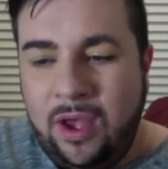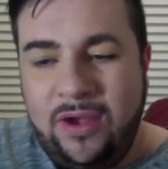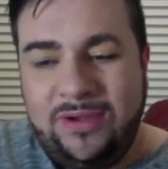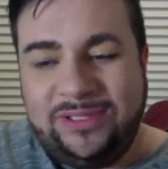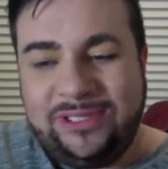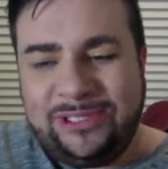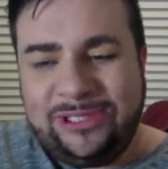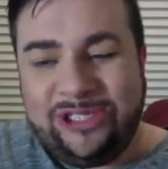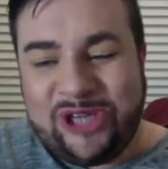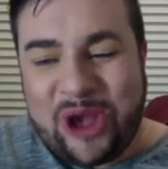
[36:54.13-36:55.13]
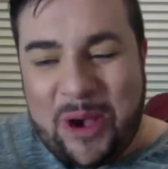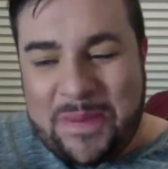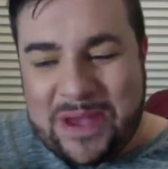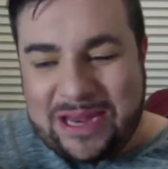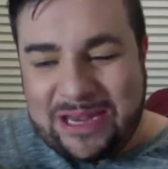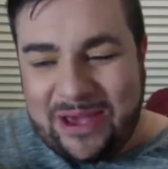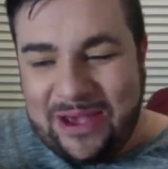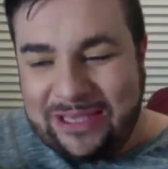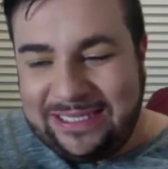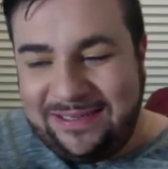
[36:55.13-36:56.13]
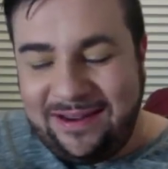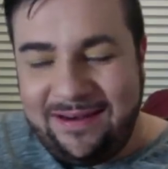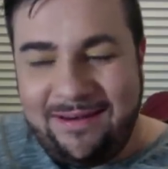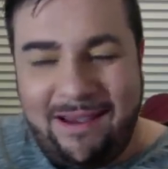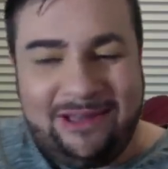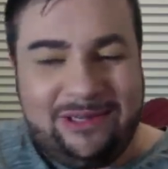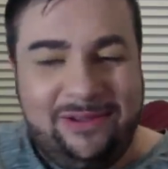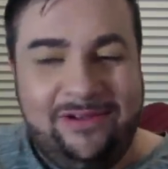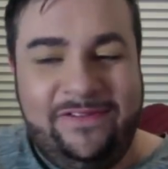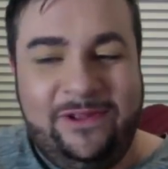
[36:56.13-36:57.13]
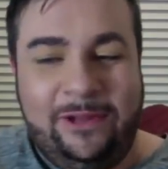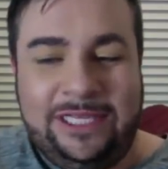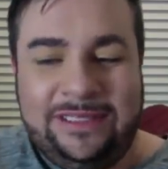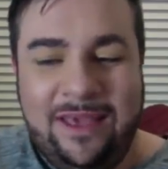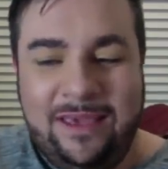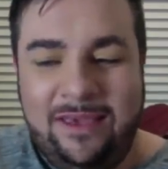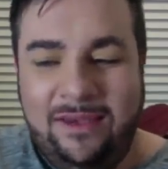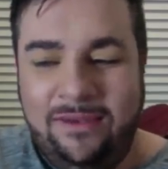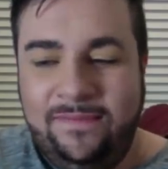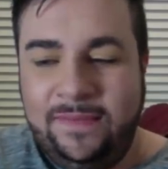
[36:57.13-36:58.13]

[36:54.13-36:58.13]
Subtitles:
Oh, stop it, Kirsten. I do look flawless. Thank you.